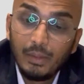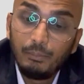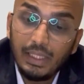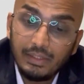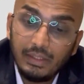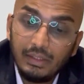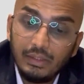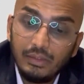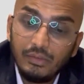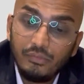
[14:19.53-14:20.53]

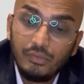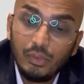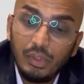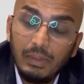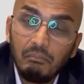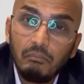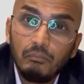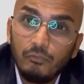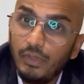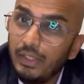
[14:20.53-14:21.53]
Para, Siolim,
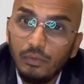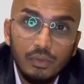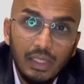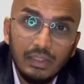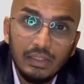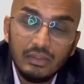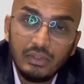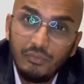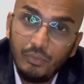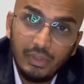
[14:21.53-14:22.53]
very good areas.
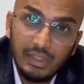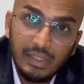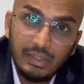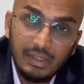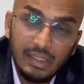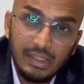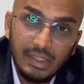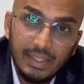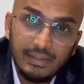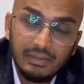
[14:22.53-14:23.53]
If you can get again
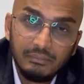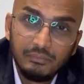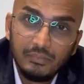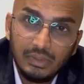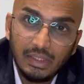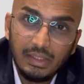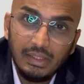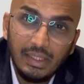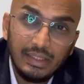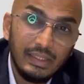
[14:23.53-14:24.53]
there, nothing
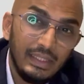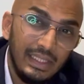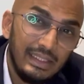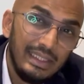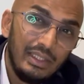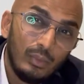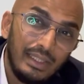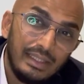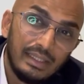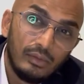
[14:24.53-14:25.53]
like it. 18,
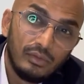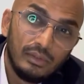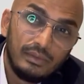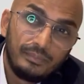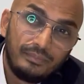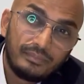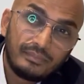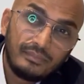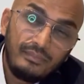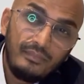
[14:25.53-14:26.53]
20,000,
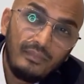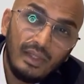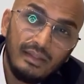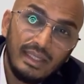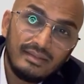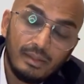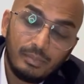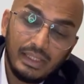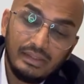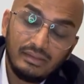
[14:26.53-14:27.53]
that's the
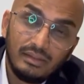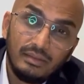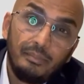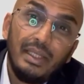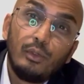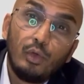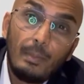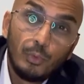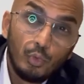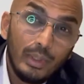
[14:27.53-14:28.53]
price. May go
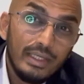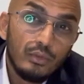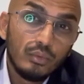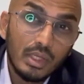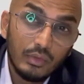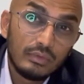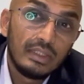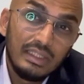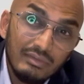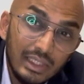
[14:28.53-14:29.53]
up to
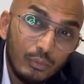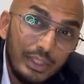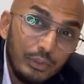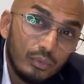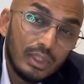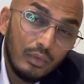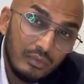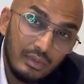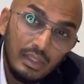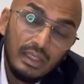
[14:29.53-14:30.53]
22,000. Even at
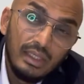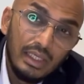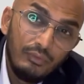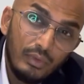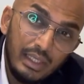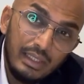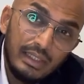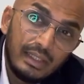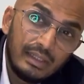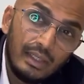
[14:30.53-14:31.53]
22,000, if you're getting
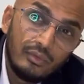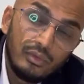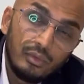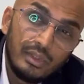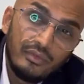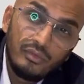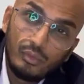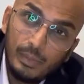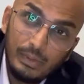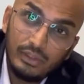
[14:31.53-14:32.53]
like 1,000, 2,000
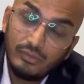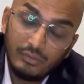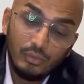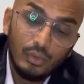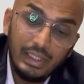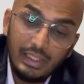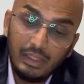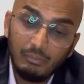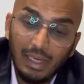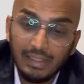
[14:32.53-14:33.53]
square meters, go ahead
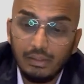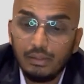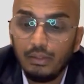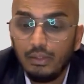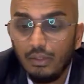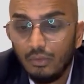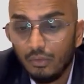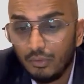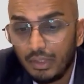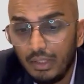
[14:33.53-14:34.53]
and buy it.
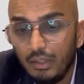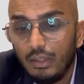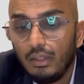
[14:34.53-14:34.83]
Okay.